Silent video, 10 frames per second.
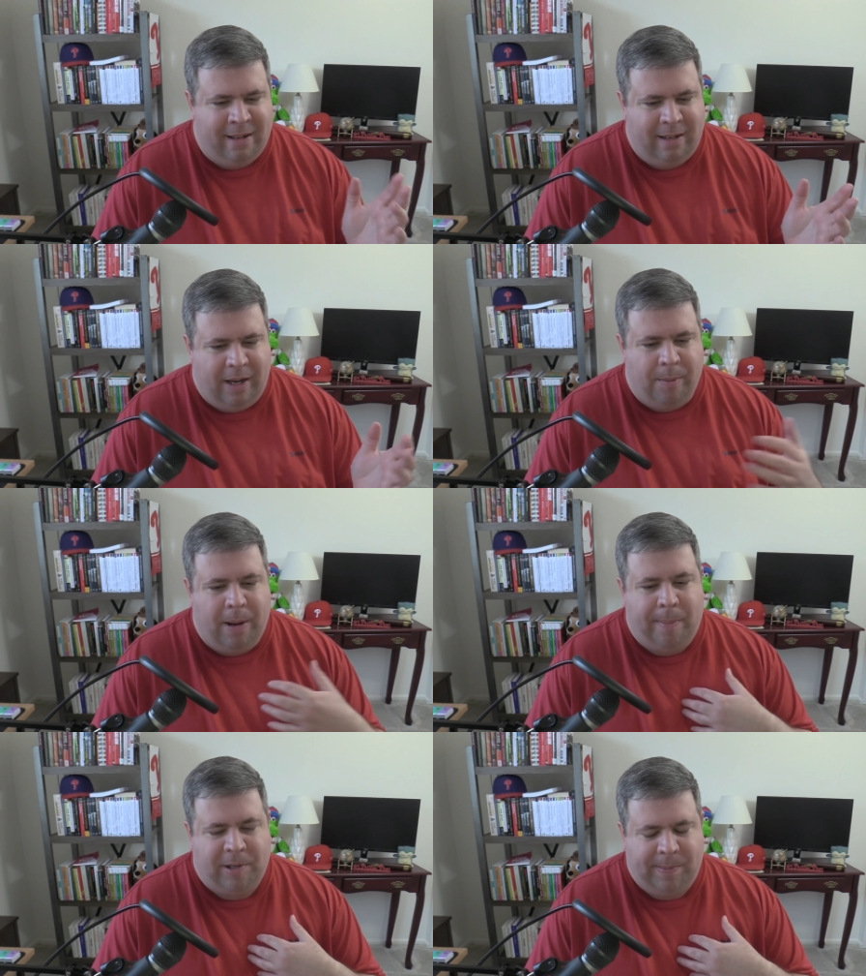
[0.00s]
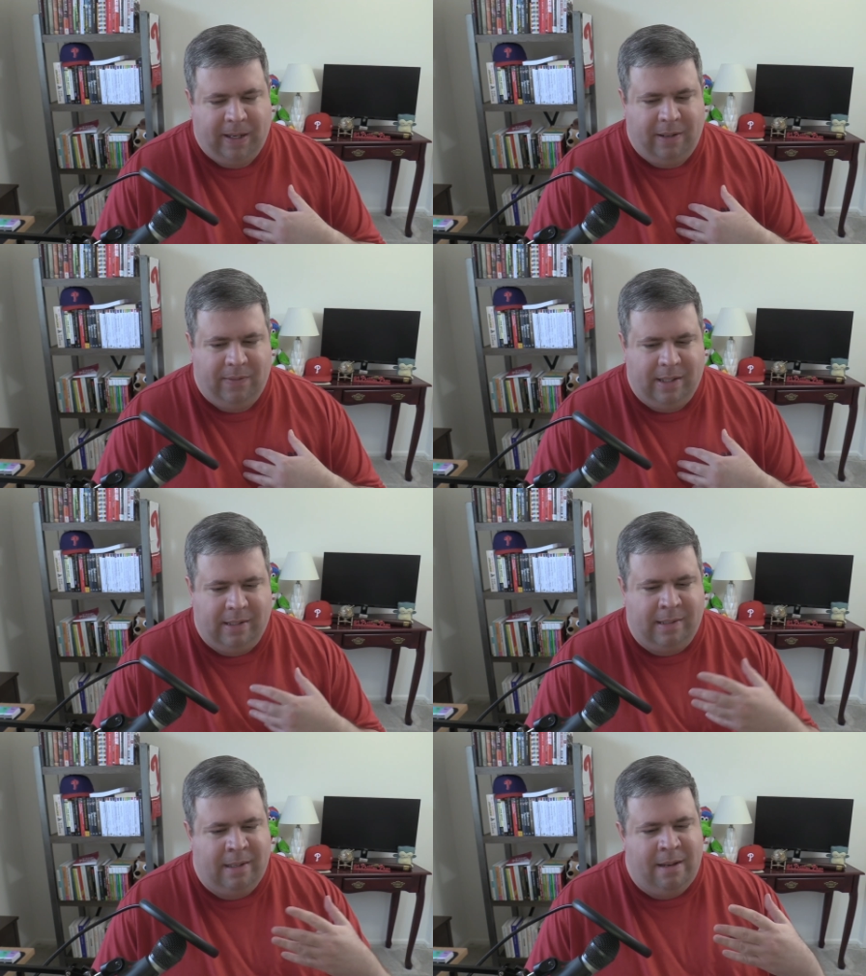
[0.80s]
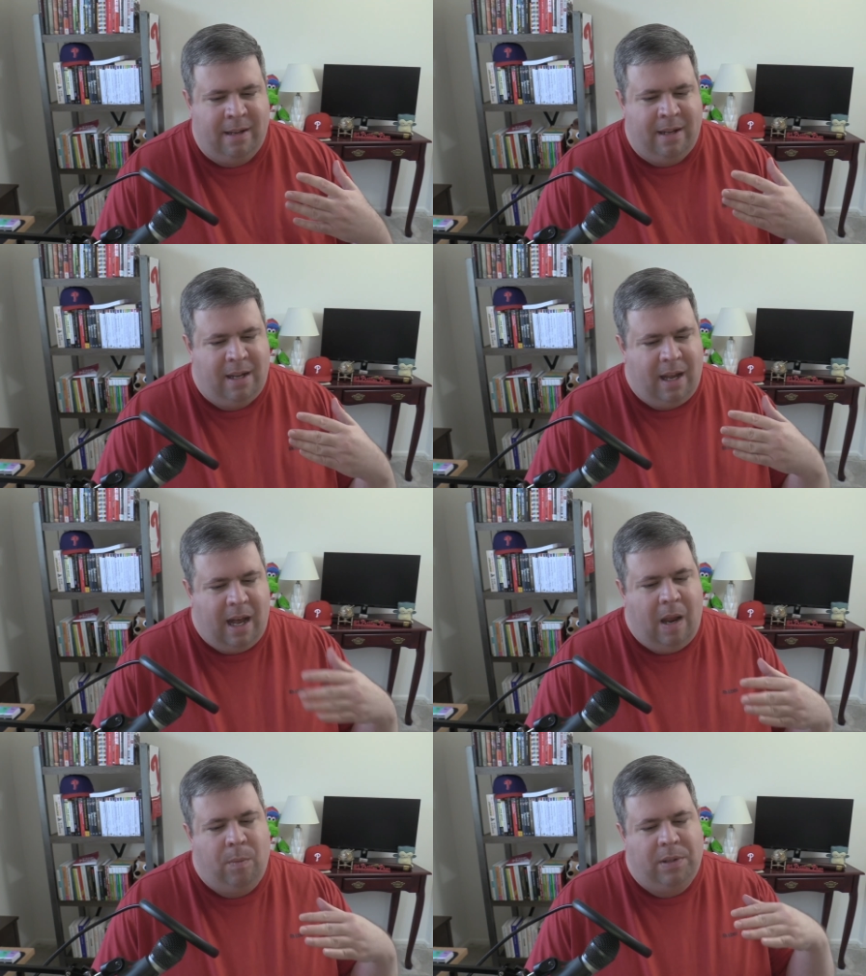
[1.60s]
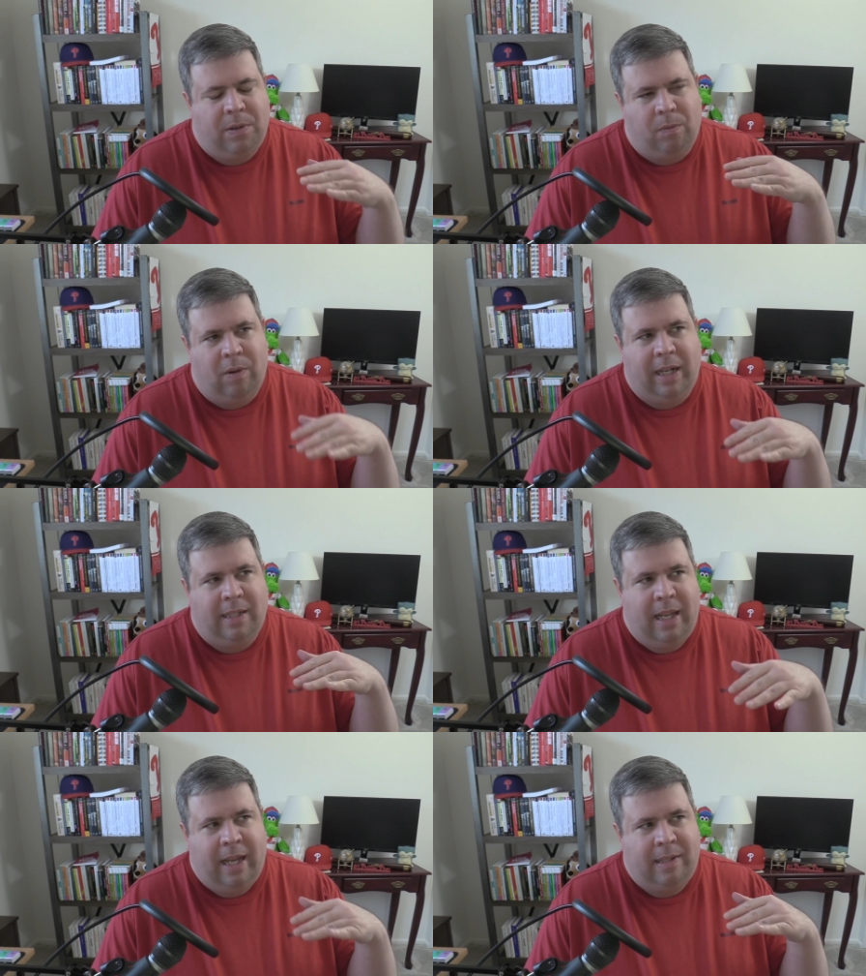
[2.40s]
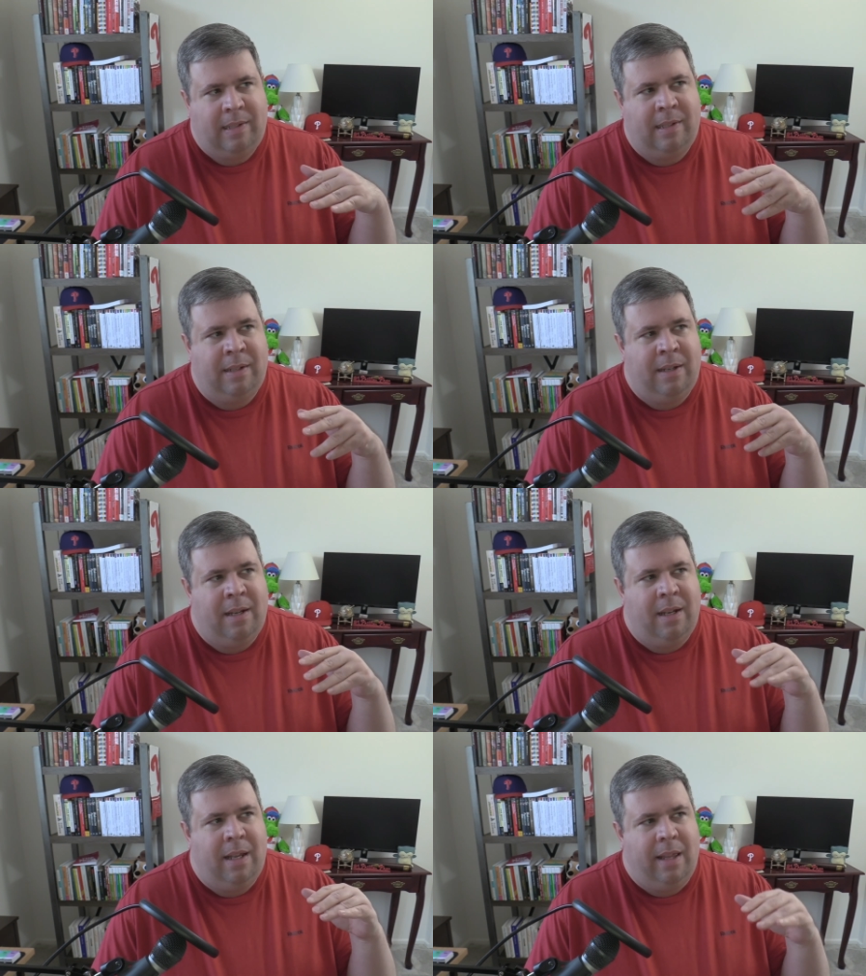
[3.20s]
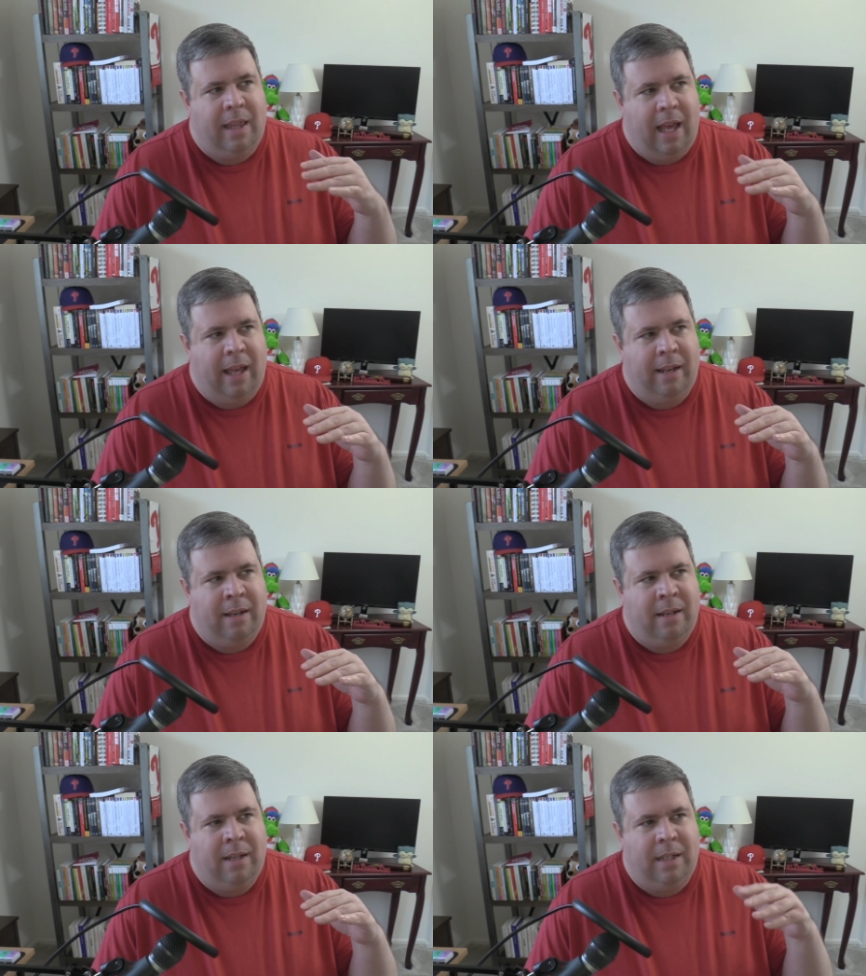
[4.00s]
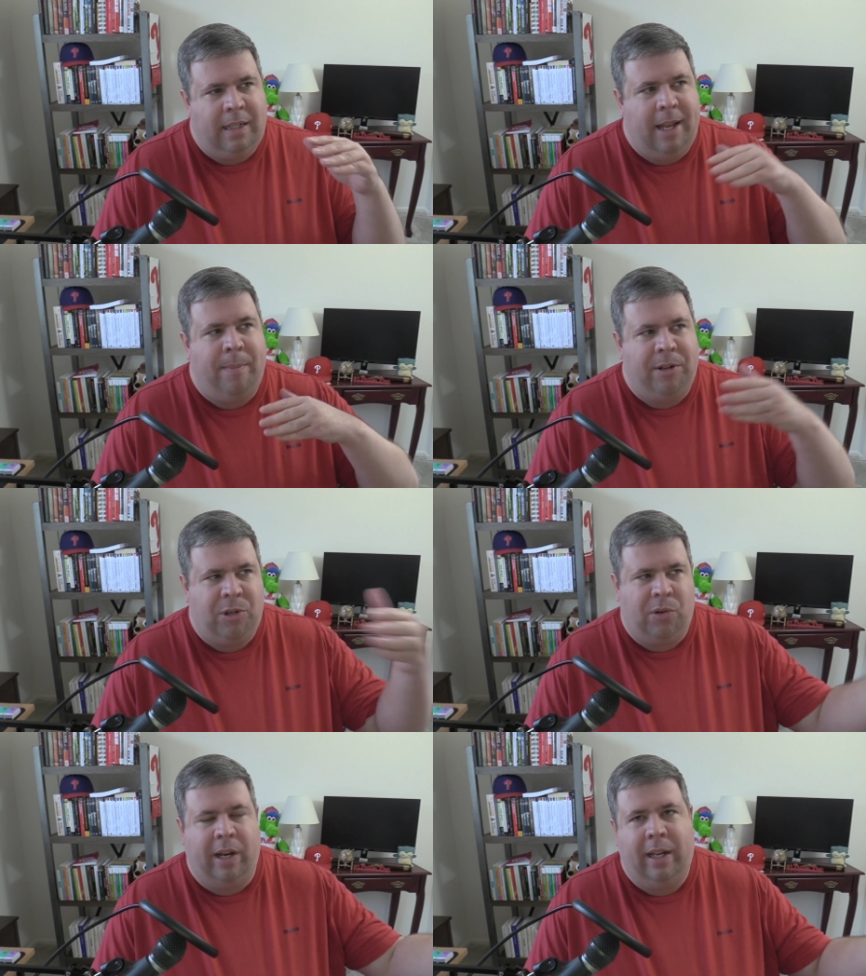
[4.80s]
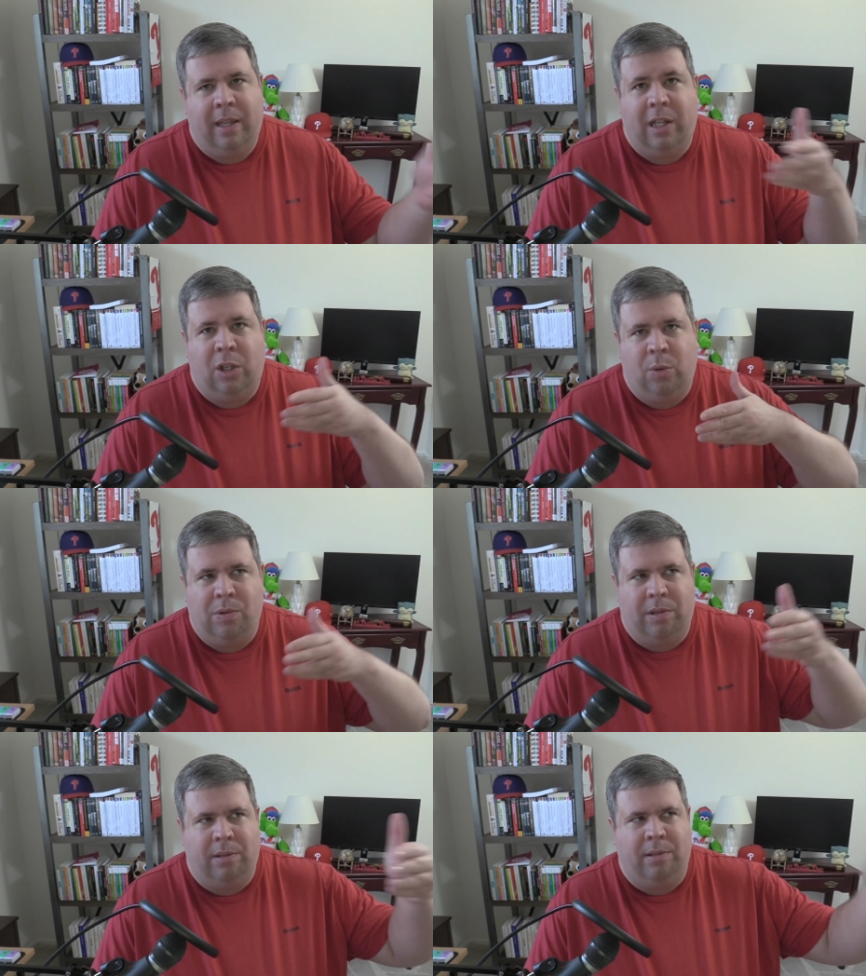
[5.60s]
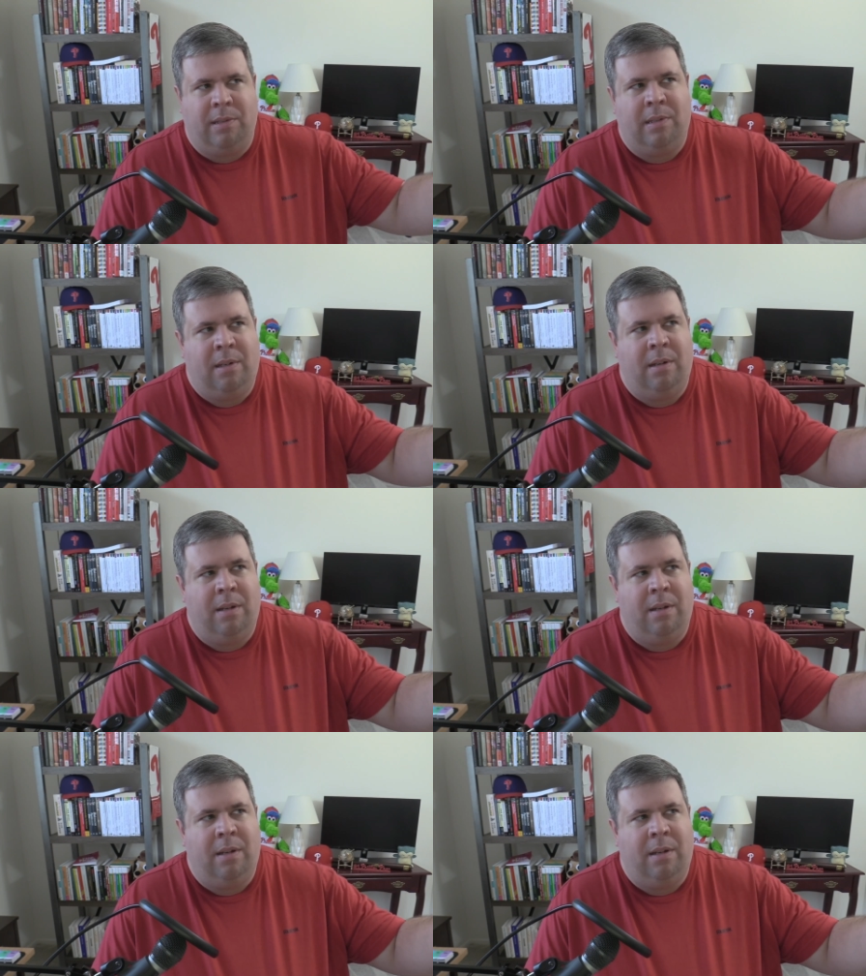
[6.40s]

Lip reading: my perspective is I want to write tests that demonstrate the user's